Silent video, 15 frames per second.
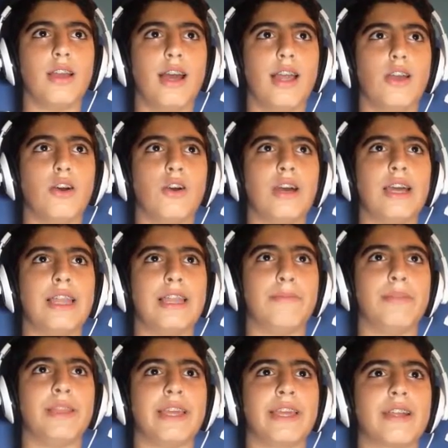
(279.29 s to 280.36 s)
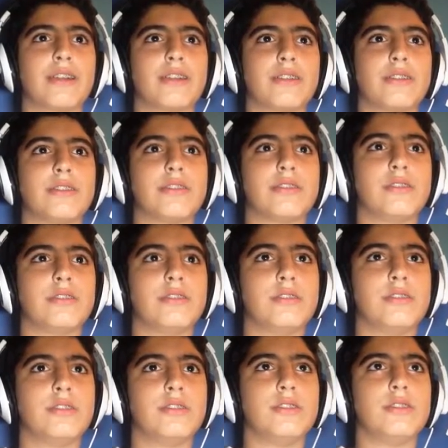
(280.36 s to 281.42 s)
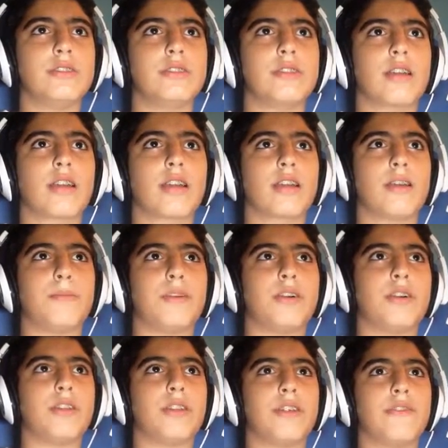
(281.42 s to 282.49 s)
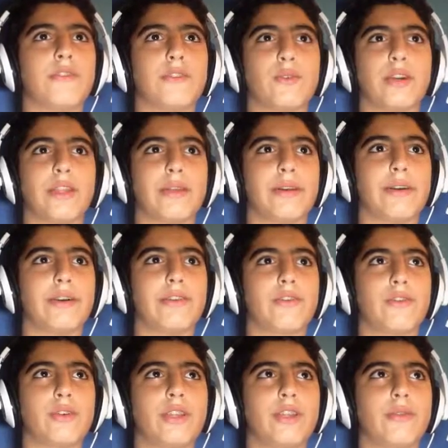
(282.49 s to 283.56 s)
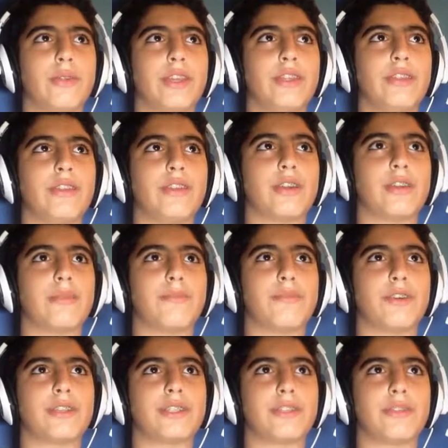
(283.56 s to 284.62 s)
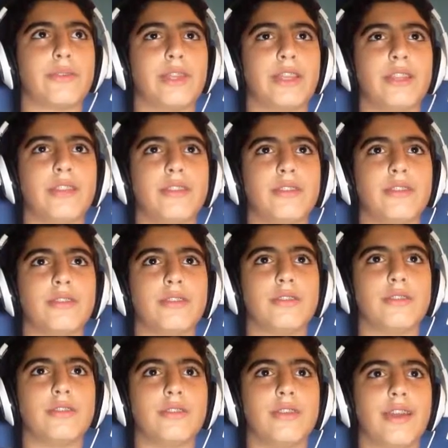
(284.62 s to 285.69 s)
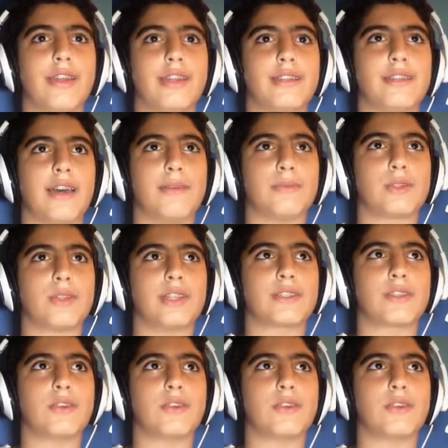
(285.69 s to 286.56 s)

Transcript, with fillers: Hello, L M Link. Come on, if you wanna, if you wanna read, you can pause and read anytime, so let's